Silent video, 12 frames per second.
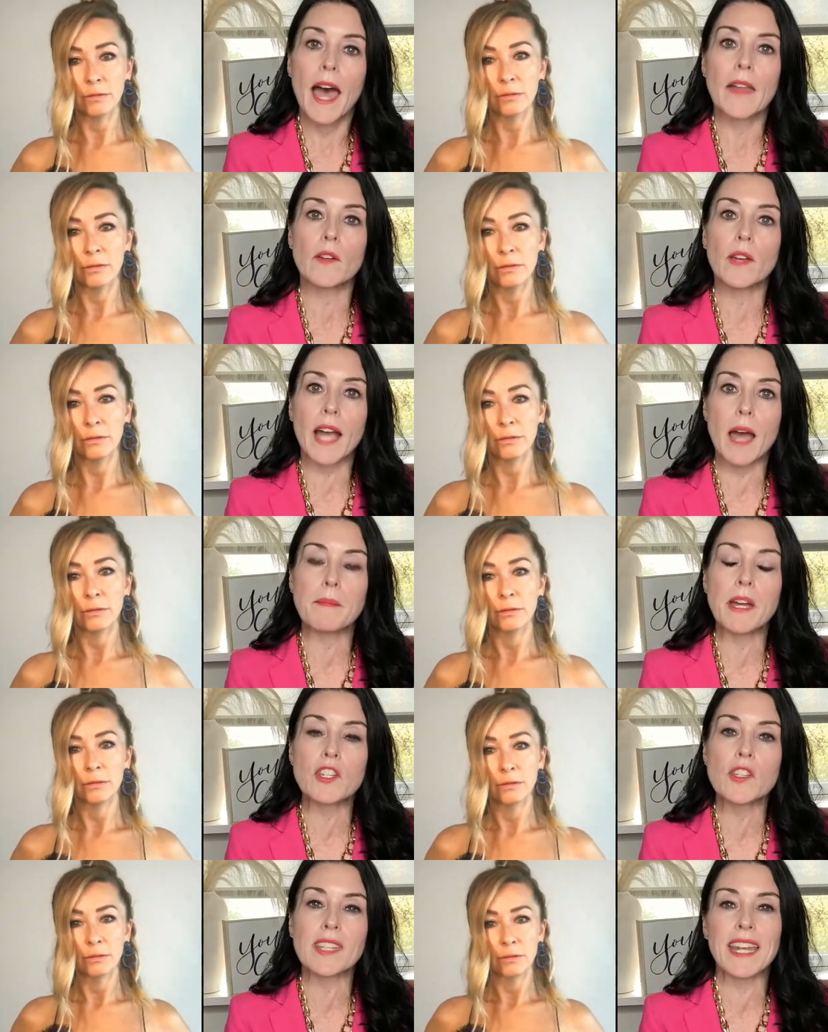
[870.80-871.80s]
Speaker 1: and they're like, I'm not
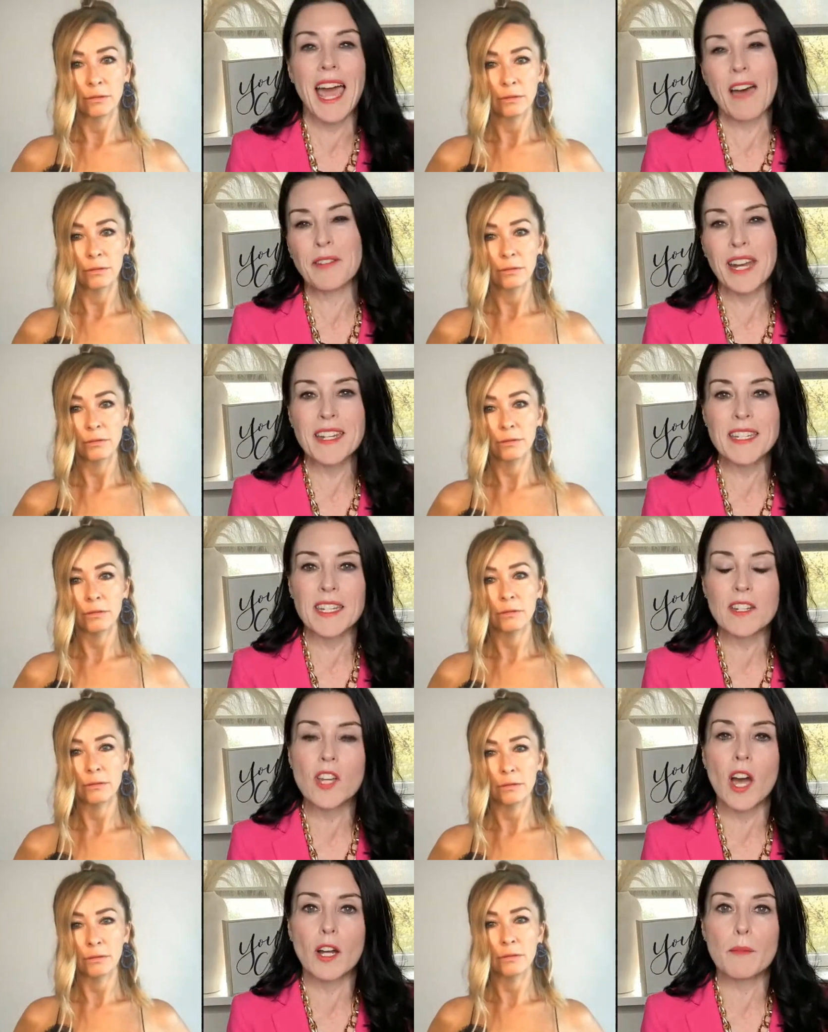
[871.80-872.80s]
just going to have an idea and
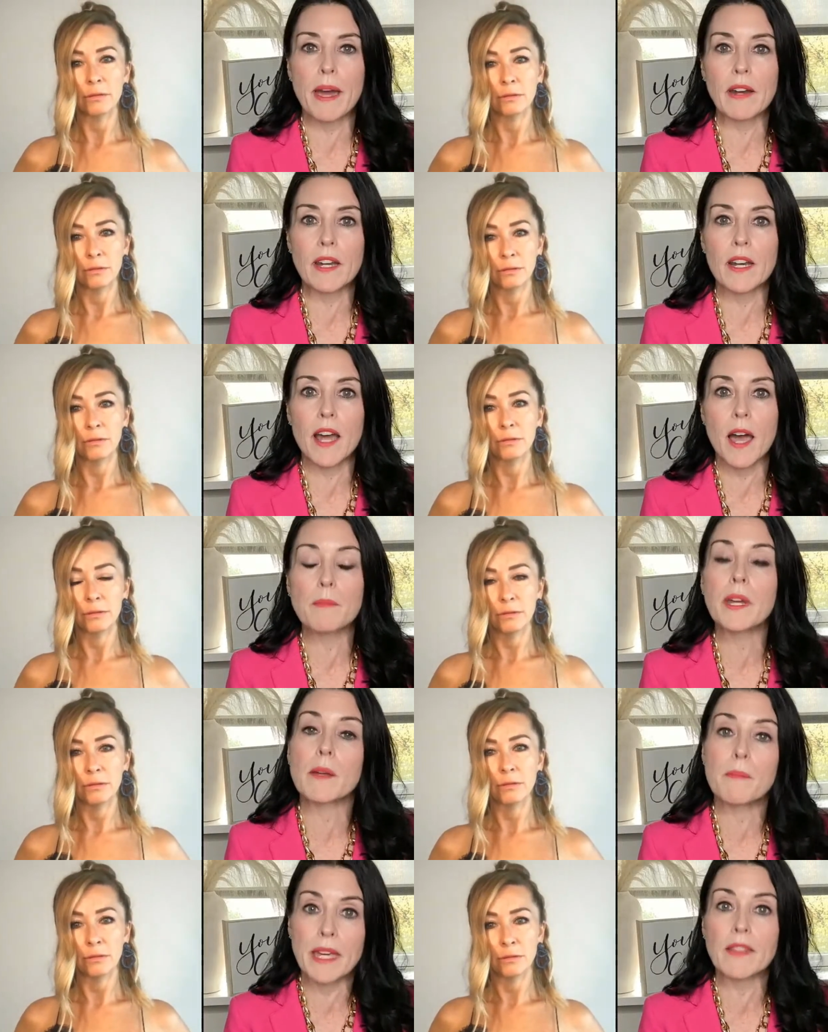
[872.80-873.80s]
talk about it. I'm going
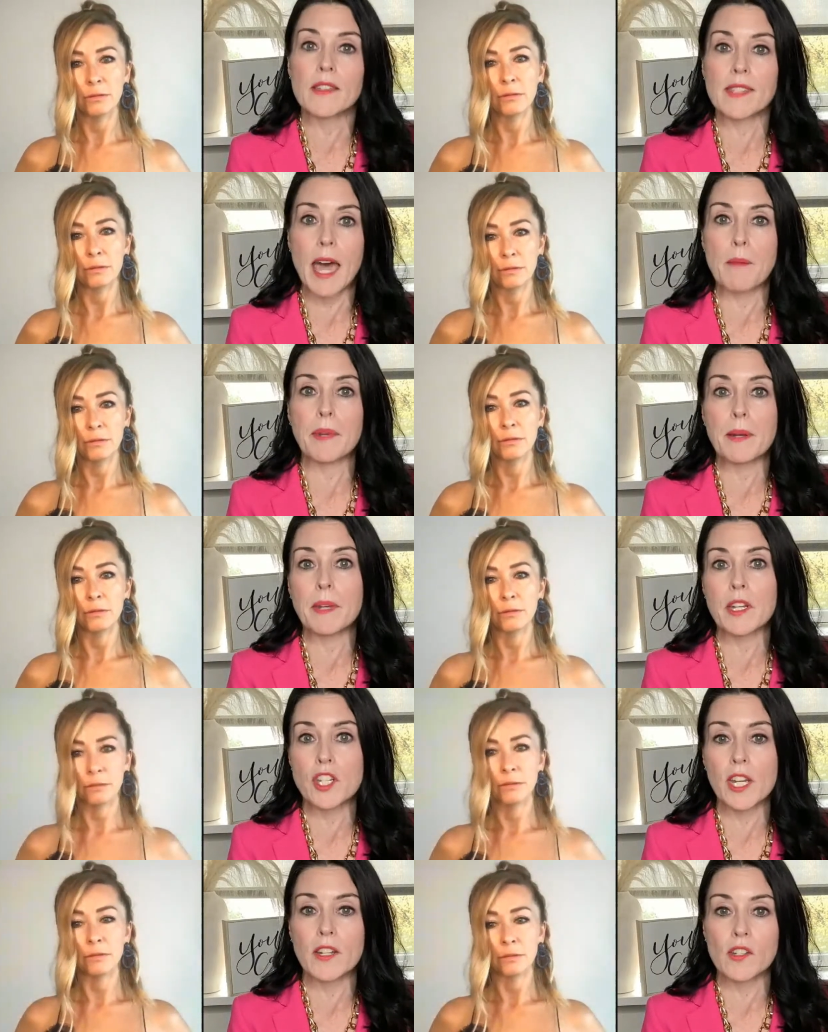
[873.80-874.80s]
to make this happen. I'm going to
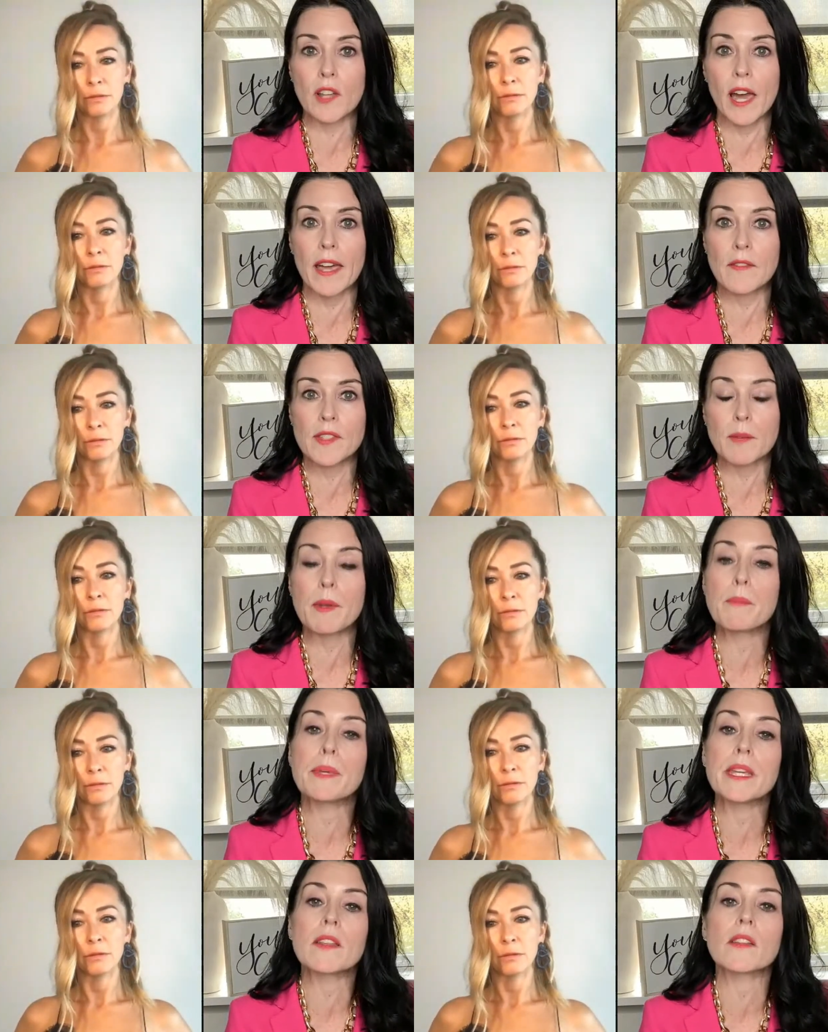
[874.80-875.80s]
change lives. I'm going to
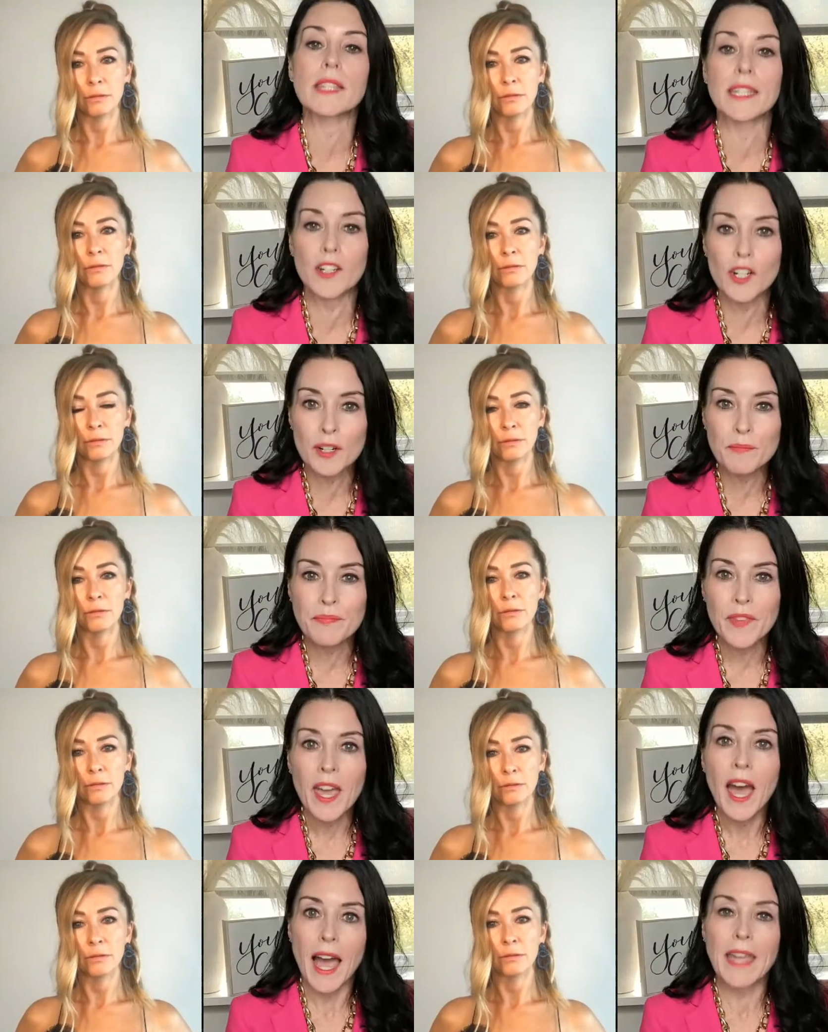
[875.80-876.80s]
be the leader
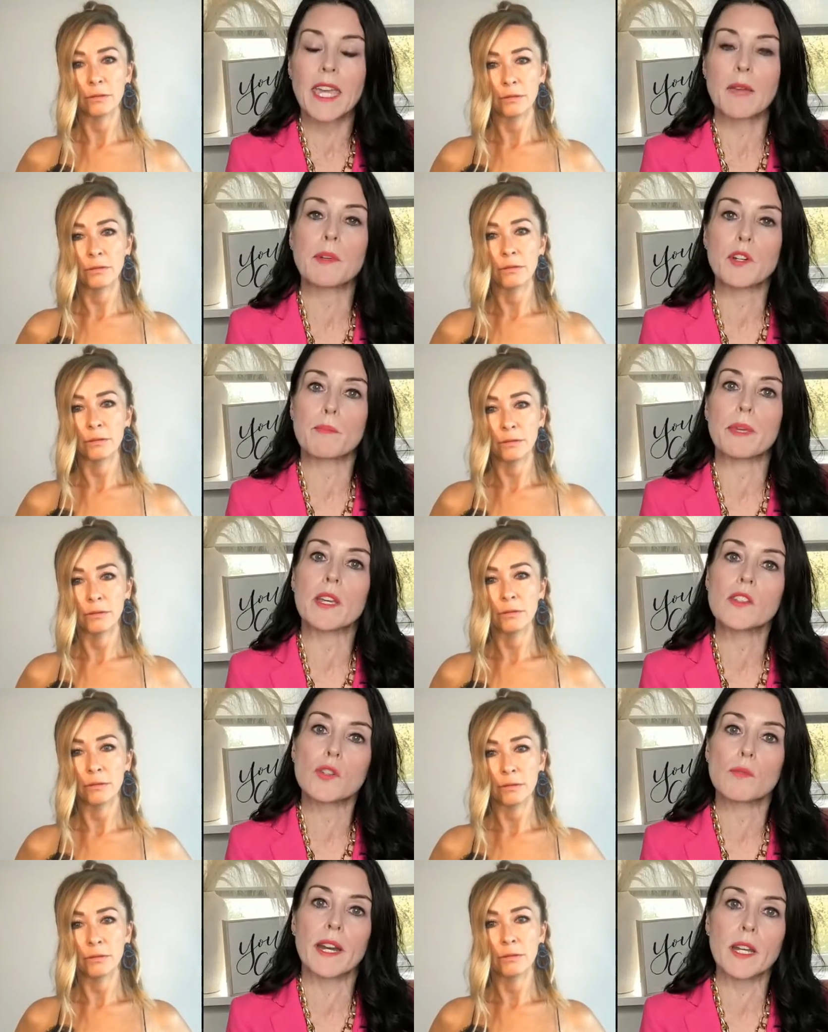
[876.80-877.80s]
I came here to be because
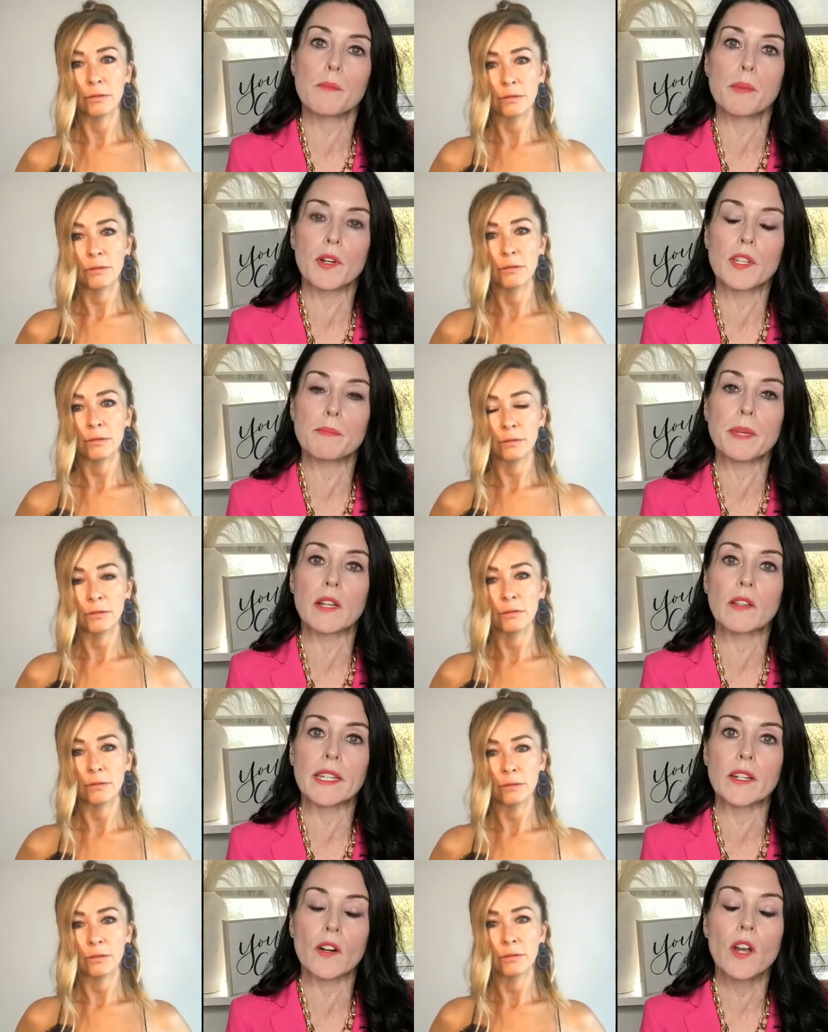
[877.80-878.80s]
you writing a book is being a
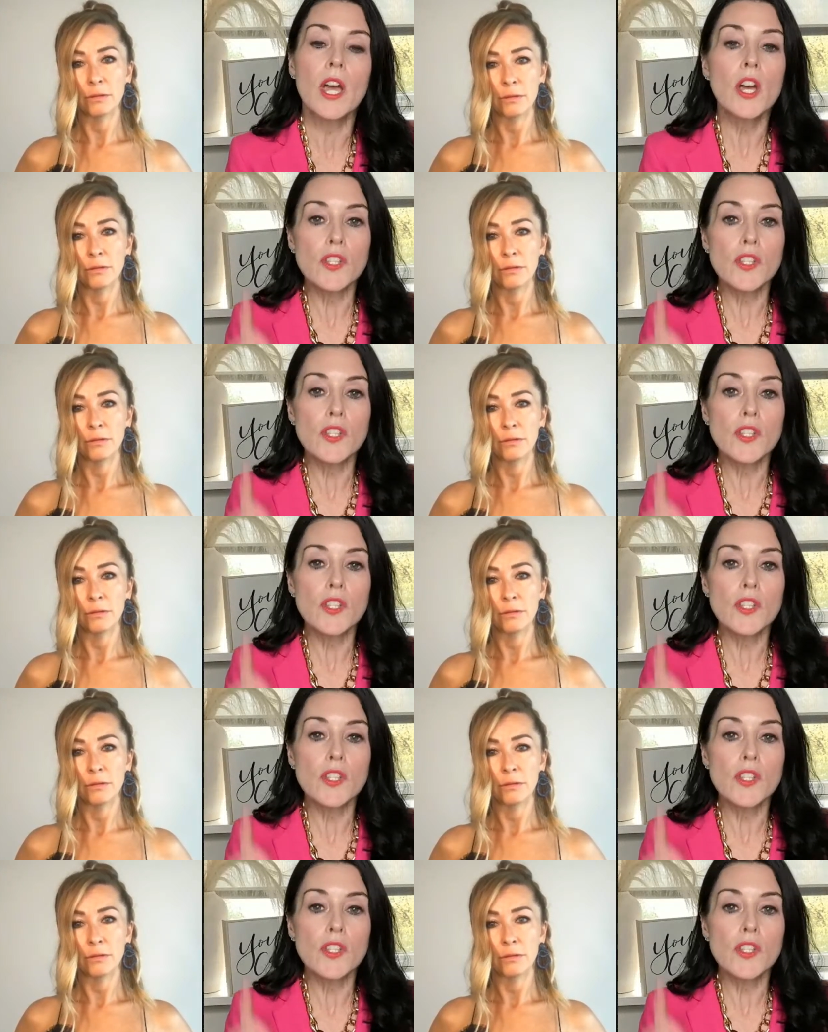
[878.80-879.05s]
leader.